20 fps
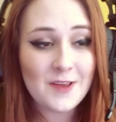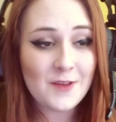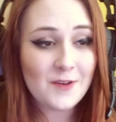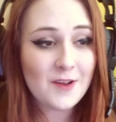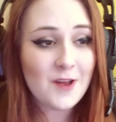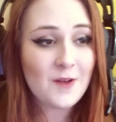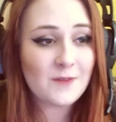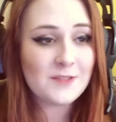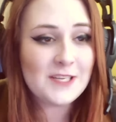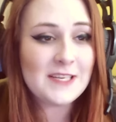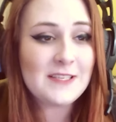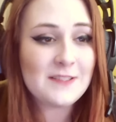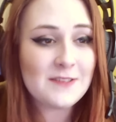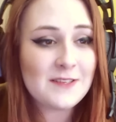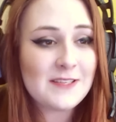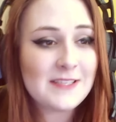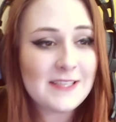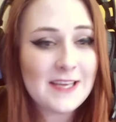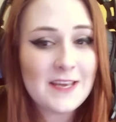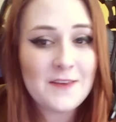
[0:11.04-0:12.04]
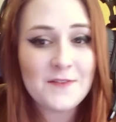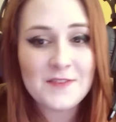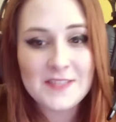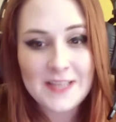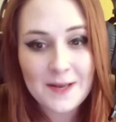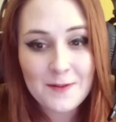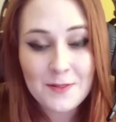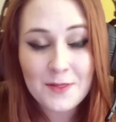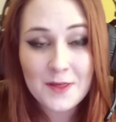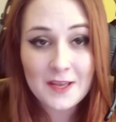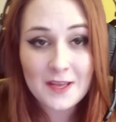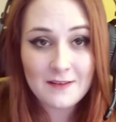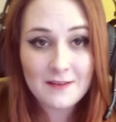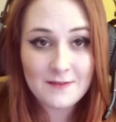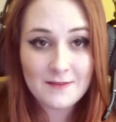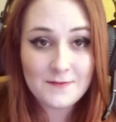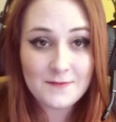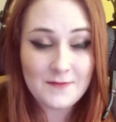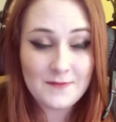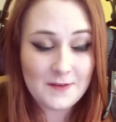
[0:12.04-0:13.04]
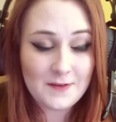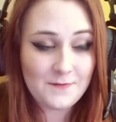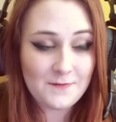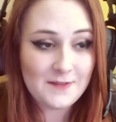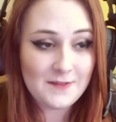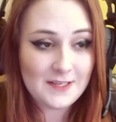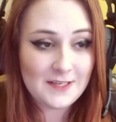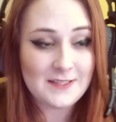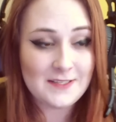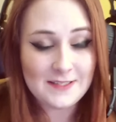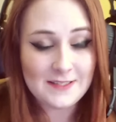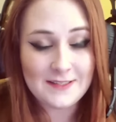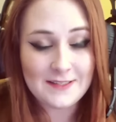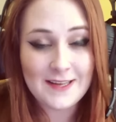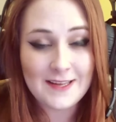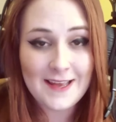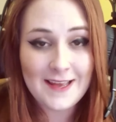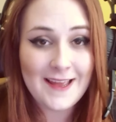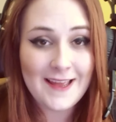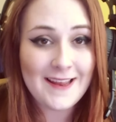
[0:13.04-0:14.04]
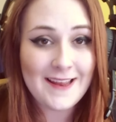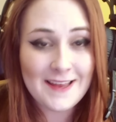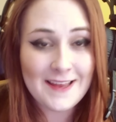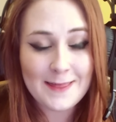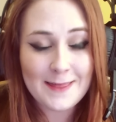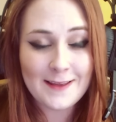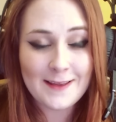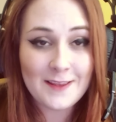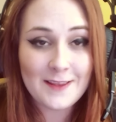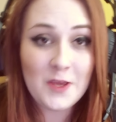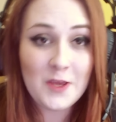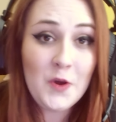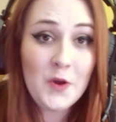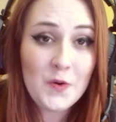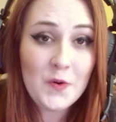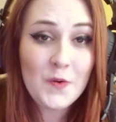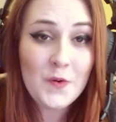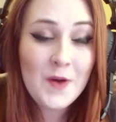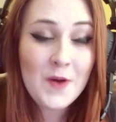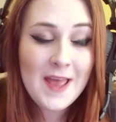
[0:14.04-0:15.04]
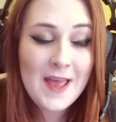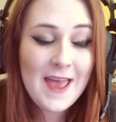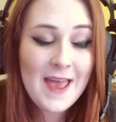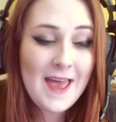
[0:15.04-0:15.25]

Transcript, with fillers: you know, just to see if something, if, if there's anything new.